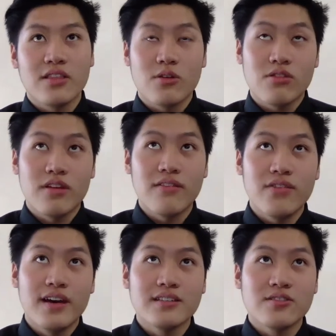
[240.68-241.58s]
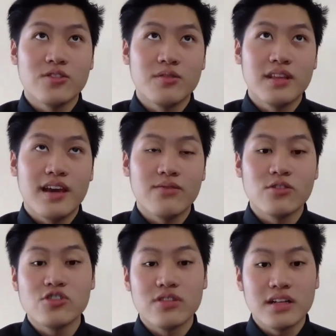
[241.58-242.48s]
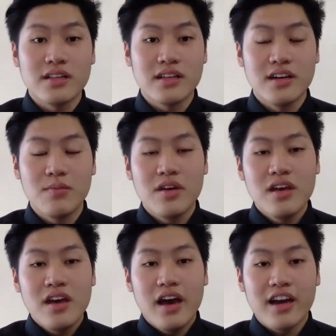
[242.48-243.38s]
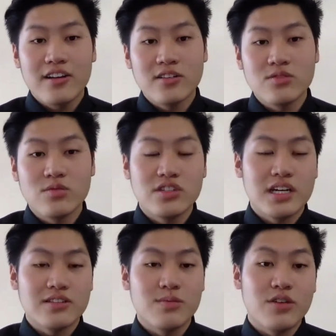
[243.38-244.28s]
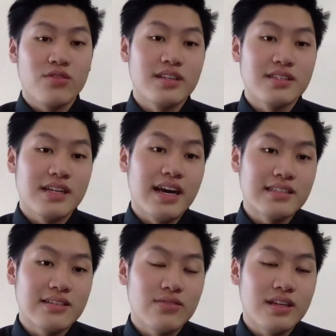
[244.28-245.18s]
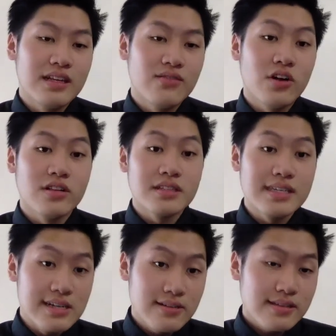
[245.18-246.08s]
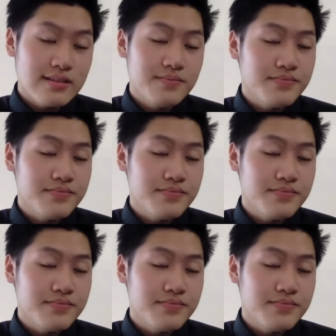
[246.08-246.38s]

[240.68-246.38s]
their Tet Fest or when they have their street cleanup, I could always reach out to my friends and ask if they need volunteers.